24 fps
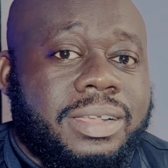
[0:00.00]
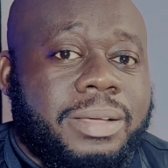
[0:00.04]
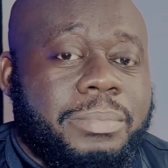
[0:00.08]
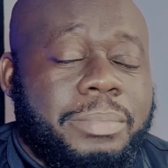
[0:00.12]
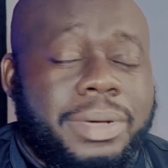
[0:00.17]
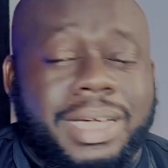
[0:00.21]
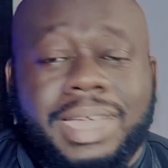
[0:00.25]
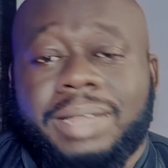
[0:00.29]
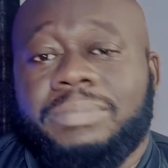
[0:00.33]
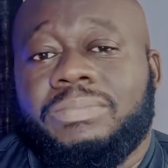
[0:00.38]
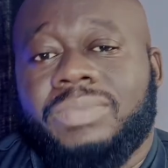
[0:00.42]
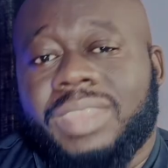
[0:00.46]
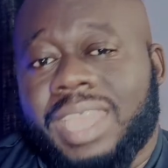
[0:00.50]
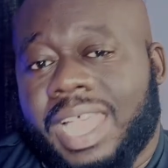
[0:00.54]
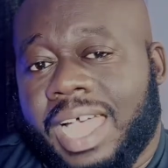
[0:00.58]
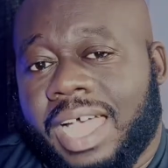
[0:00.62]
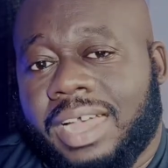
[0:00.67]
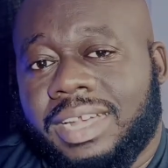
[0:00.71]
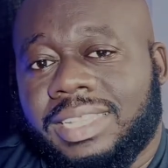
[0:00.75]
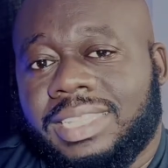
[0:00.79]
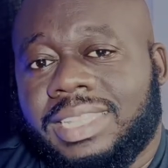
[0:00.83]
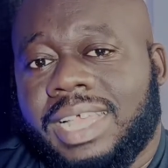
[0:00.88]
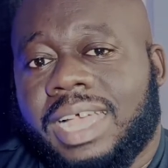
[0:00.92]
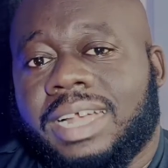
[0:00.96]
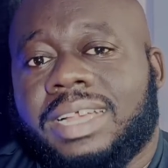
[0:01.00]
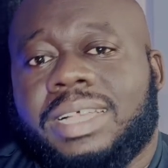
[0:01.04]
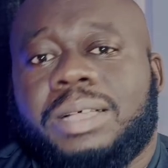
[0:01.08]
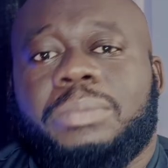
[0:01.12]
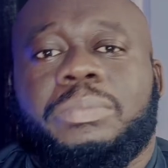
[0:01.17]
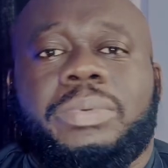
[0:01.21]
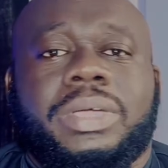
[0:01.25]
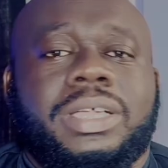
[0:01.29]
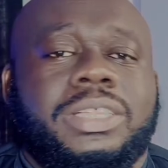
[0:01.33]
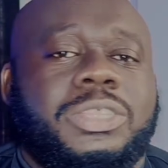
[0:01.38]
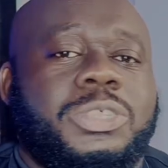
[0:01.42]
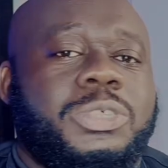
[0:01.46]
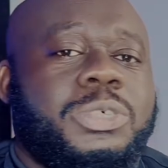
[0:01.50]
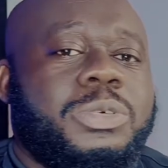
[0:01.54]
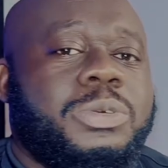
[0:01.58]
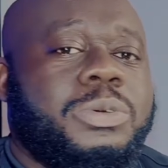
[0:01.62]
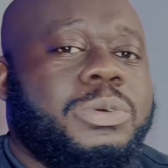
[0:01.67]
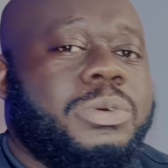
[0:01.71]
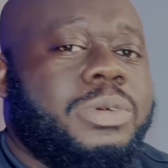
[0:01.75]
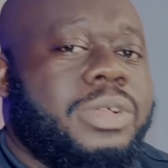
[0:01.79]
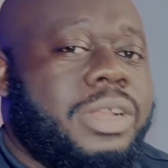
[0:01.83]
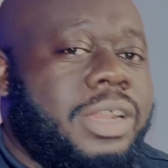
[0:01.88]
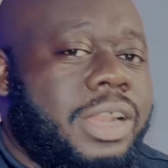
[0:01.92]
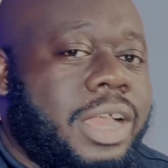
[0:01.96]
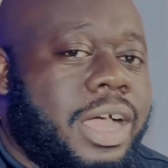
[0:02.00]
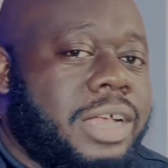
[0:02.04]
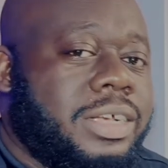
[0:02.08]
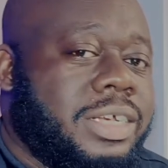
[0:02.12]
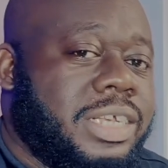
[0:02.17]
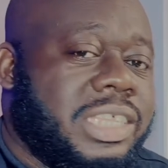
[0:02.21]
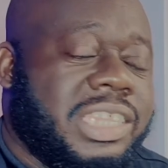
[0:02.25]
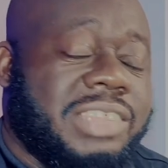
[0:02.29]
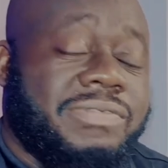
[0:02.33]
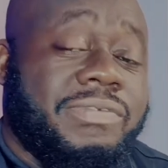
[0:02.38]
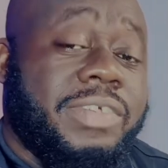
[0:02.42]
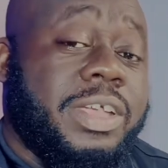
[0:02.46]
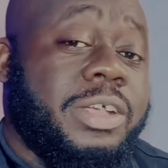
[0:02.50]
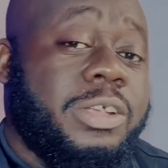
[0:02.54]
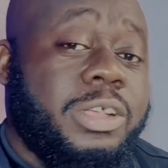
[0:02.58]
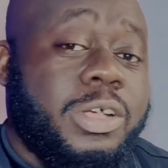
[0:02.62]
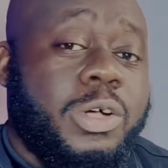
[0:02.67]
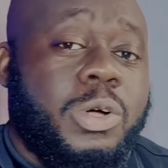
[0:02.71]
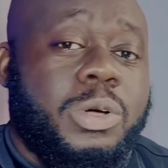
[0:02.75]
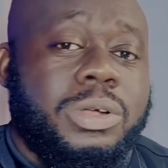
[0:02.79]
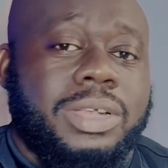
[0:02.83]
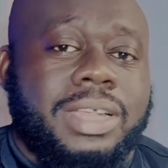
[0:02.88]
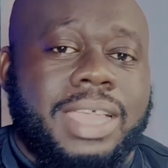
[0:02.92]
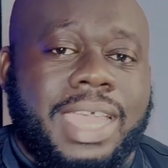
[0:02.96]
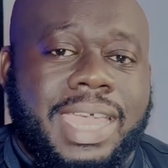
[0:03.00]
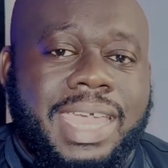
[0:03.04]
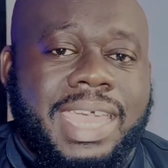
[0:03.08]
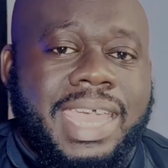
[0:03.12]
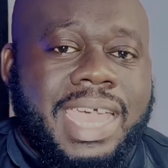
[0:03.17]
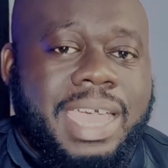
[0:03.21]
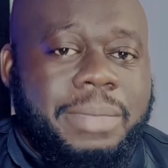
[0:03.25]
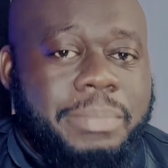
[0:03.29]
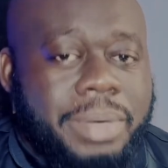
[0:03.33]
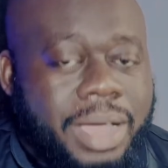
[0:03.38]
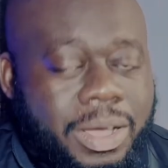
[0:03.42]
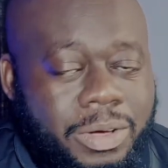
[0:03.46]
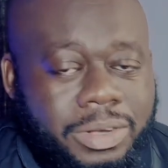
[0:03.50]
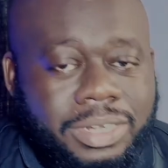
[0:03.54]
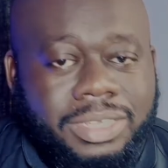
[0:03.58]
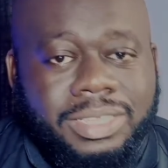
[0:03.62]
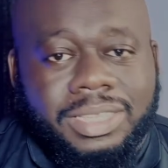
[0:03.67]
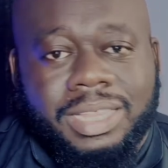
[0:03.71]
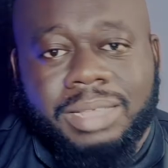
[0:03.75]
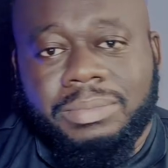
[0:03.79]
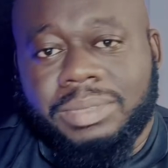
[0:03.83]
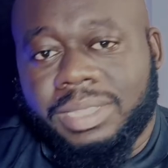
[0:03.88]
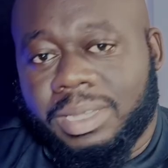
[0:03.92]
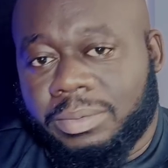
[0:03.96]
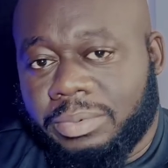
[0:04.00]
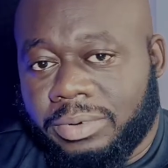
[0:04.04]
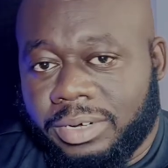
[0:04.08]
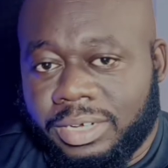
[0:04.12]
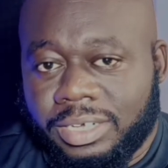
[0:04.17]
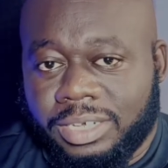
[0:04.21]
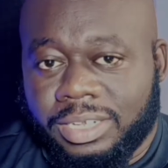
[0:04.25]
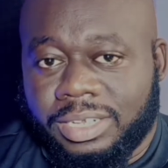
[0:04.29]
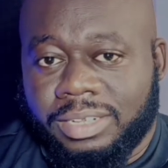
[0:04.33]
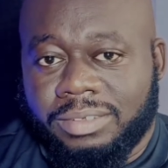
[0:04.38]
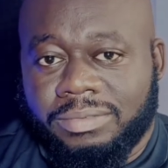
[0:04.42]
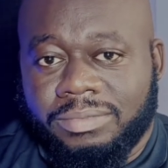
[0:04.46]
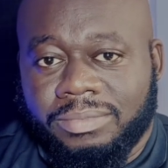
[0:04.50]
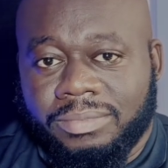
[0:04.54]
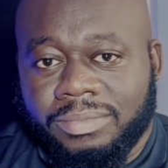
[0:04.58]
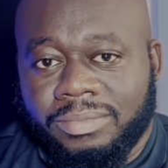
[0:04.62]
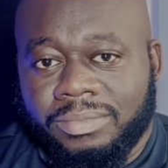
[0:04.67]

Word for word: But how does that compare to Logic's very own AI-powered stem separation?